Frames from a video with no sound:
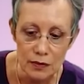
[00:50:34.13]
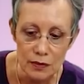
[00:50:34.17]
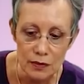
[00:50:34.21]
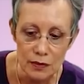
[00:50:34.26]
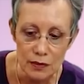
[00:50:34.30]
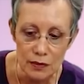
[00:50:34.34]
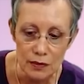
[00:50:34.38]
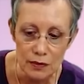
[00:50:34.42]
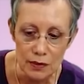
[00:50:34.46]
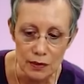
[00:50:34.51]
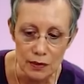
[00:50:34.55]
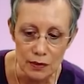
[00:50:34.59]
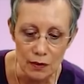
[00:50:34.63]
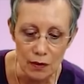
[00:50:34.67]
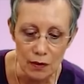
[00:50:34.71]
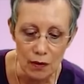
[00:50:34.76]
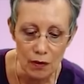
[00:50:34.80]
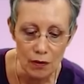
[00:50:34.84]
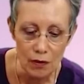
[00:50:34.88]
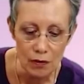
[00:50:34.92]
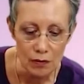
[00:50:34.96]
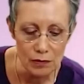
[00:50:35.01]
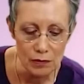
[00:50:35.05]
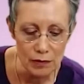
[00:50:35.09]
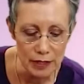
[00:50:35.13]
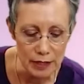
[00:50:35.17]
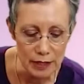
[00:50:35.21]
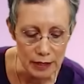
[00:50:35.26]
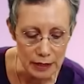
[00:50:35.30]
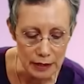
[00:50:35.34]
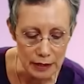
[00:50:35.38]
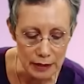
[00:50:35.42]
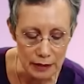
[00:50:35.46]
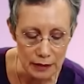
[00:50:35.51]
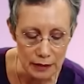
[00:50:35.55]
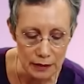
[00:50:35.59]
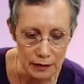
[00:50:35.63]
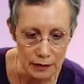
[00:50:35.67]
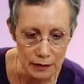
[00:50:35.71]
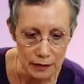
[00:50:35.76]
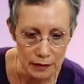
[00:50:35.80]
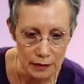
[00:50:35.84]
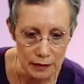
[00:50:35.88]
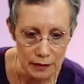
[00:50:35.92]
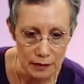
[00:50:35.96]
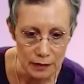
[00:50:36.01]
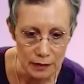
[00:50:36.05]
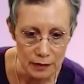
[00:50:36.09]
So you're holding
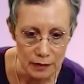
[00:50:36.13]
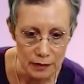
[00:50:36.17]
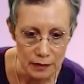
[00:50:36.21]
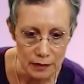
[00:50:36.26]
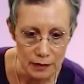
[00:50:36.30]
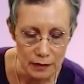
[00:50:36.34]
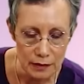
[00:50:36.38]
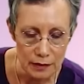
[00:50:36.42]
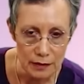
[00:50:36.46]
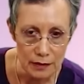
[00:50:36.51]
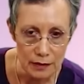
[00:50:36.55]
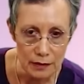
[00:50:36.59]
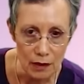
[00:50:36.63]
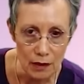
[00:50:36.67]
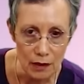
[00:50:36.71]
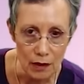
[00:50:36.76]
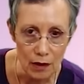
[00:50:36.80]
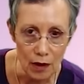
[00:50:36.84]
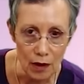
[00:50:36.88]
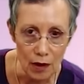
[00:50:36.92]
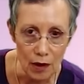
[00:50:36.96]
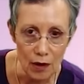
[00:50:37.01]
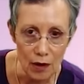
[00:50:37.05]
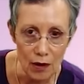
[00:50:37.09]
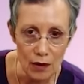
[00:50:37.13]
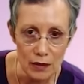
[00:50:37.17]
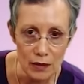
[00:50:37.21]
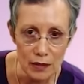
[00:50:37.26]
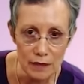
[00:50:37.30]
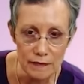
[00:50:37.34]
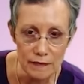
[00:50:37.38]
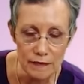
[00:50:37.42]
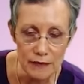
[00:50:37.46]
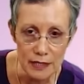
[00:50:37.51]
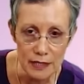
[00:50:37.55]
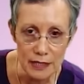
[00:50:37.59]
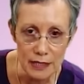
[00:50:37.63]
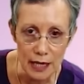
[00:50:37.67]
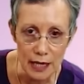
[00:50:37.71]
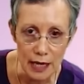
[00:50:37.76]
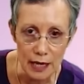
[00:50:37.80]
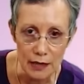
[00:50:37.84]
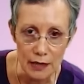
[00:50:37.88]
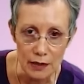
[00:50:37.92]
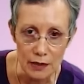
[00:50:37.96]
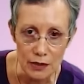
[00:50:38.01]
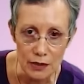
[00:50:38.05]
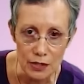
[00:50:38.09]
all of this
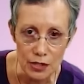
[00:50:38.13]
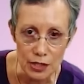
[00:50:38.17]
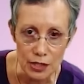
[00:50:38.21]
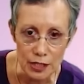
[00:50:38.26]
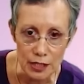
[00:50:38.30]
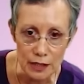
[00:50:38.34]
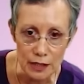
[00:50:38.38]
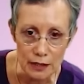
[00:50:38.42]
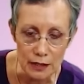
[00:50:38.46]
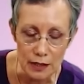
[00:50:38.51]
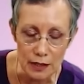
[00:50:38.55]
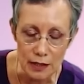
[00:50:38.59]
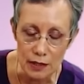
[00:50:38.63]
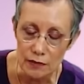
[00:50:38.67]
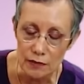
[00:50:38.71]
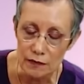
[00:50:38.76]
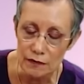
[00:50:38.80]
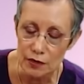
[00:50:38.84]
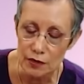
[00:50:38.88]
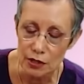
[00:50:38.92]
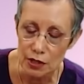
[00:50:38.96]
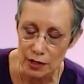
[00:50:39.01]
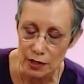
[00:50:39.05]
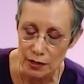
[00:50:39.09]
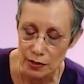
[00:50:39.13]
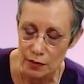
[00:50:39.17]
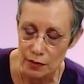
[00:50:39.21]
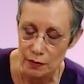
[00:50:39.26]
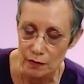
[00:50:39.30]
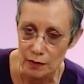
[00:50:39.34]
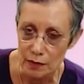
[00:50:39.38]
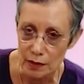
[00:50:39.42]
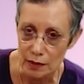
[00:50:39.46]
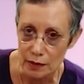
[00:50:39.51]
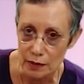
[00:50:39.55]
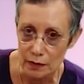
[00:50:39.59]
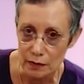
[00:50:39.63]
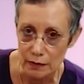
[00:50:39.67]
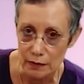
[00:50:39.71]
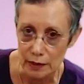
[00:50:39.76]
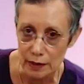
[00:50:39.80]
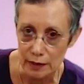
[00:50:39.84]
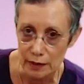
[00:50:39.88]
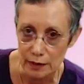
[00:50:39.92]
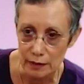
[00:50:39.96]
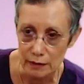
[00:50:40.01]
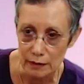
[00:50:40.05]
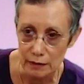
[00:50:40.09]
energy that you've just worked
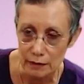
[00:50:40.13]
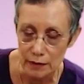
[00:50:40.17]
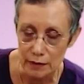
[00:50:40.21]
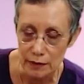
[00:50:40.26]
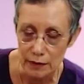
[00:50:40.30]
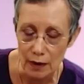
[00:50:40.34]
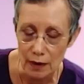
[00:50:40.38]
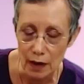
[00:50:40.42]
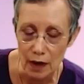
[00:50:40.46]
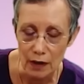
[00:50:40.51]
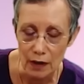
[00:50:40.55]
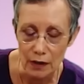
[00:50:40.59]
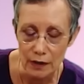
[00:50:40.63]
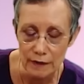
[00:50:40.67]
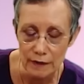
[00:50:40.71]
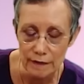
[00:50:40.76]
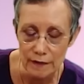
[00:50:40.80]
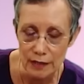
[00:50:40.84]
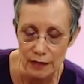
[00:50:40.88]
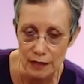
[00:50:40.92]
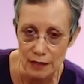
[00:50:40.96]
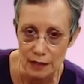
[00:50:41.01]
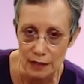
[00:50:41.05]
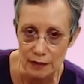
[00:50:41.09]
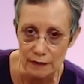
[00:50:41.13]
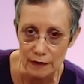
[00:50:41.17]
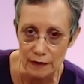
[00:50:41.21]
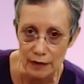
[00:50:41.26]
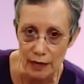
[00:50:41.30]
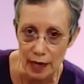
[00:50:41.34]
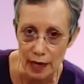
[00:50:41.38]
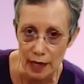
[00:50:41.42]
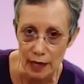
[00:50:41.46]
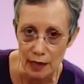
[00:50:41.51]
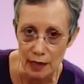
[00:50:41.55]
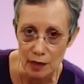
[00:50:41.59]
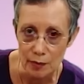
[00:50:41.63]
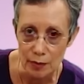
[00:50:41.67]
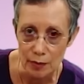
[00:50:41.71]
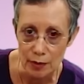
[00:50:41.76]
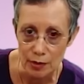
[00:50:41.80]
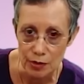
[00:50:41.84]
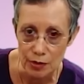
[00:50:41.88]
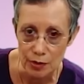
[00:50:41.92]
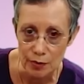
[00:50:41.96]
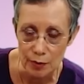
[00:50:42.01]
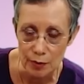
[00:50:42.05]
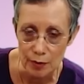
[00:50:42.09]
with all of these different
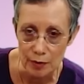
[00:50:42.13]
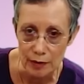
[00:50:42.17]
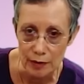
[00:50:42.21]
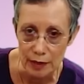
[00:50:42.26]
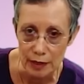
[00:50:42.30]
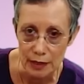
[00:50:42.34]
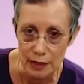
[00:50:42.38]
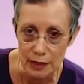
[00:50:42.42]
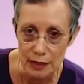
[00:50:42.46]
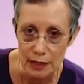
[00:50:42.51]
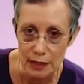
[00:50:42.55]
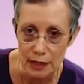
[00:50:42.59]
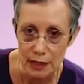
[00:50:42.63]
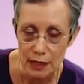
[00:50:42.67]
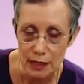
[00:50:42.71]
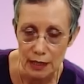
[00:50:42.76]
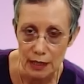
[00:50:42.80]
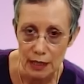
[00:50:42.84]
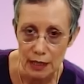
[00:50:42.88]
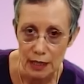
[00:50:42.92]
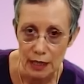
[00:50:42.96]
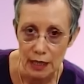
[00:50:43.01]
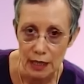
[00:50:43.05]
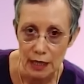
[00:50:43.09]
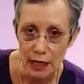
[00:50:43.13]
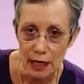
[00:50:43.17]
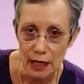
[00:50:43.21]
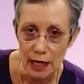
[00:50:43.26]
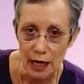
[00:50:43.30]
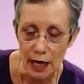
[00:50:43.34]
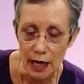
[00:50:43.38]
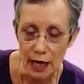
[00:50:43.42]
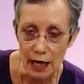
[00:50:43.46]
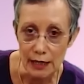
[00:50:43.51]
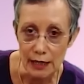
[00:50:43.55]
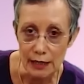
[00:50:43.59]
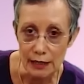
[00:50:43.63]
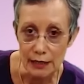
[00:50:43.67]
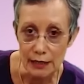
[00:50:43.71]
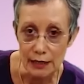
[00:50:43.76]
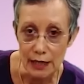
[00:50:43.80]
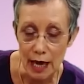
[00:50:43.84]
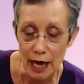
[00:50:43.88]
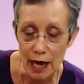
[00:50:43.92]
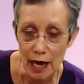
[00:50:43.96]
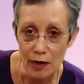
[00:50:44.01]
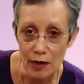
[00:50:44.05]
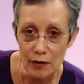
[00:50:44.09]
acupressure points, and
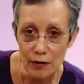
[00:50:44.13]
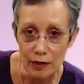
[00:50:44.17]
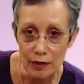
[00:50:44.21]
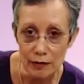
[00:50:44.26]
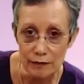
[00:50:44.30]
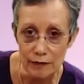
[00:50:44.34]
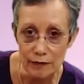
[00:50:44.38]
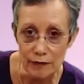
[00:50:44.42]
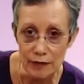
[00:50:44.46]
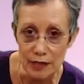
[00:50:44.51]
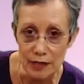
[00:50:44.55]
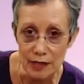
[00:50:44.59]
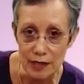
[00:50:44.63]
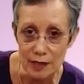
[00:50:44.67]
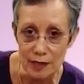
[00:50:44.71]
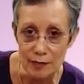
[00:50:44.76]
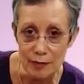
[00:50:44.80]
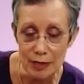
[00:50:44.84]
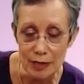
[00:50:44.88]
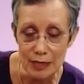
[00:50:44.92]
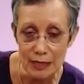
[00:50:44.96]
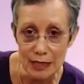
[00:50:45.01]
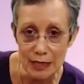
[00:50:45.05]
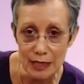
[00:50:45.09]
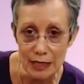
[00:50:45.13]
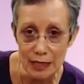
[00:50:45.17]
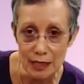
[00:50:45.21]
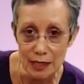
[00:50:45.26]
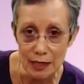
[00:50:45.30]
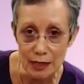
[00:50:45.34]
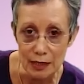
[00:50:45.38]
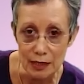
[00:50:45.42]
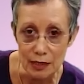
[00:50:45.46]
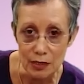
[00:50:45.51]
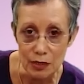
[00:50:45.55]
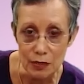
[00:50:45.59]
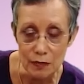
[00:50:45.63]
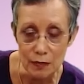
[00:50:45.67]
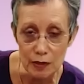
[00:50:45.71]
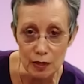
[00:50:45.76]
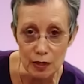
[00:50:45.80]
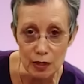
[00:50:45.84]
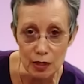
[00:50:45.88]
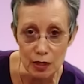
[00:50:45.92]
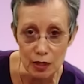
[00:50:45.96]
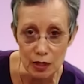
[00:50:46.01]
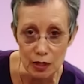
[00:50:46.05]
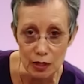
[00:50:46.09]
allowing for the deepest healing to
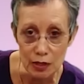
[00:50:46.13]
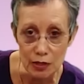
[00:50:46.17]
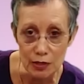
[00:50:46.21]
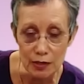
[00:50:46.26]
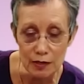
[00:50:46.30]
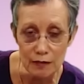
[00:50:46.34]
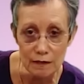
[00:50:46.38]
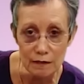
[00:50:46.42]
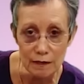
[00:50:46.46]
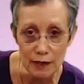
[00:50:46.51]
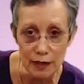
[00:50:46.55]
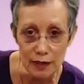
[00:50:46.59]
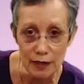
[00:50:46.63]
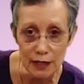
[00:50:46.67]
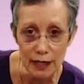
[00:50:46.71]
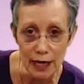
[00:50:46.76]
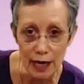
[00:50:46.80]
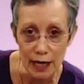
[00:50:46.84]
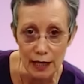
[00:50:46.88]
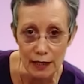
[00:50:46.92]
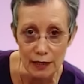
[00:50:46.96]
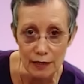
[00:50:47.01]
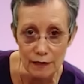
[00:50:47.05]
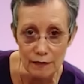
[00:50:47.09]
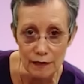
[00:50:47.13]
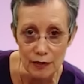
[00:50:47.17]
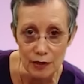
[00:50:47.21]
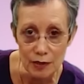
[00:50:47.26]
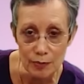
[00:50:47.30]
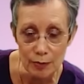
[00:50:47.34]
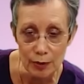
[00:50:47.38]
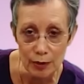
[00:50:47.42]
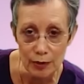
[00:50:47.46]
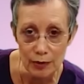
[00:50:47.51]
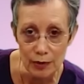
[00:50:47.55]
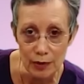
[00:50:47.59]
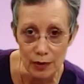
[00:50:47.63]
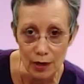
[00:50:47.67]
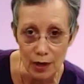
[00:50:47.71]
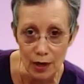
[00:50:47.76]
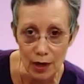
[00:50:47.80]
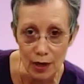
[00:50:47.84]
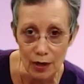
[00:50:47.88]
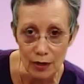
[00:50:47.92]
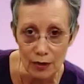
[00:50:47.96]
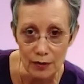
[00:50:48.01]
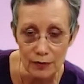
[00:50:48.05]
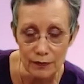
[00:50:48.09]
occur at the very end of this
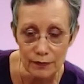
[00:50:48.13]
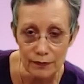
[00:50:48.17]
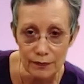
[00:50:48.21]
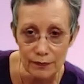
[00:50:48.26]
protocol.